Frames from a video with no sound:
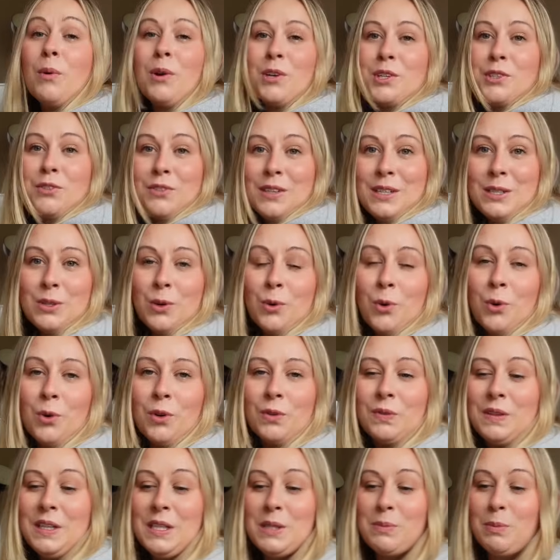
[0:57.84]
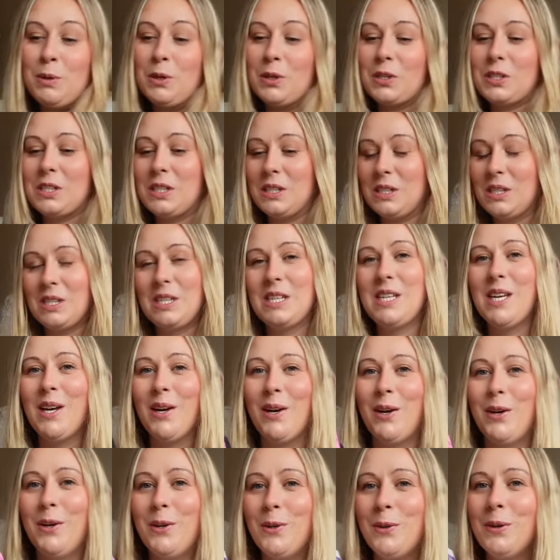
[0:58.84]
want to read all of these books,
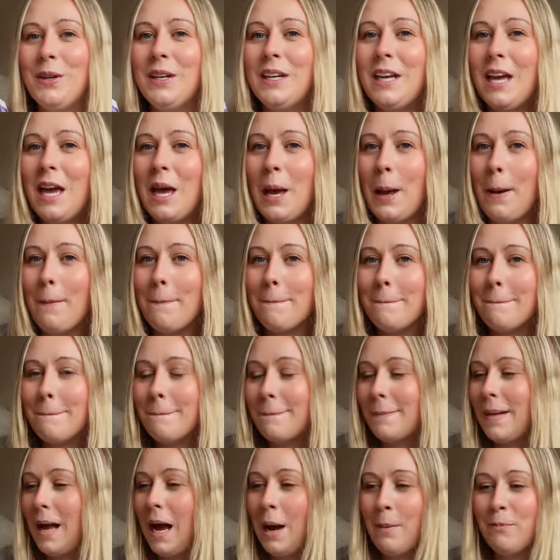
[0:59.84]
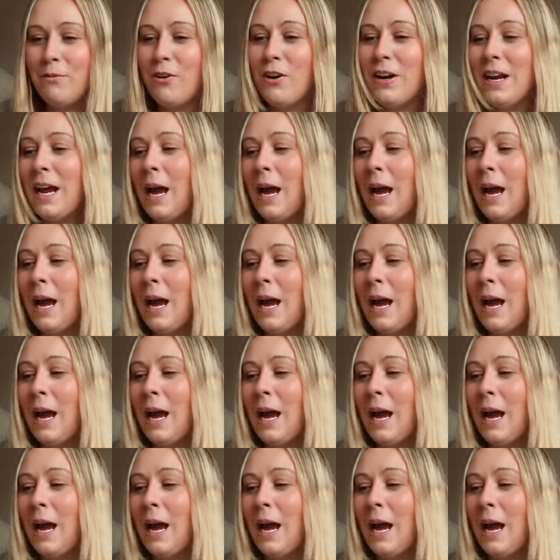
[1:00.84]
so I'm very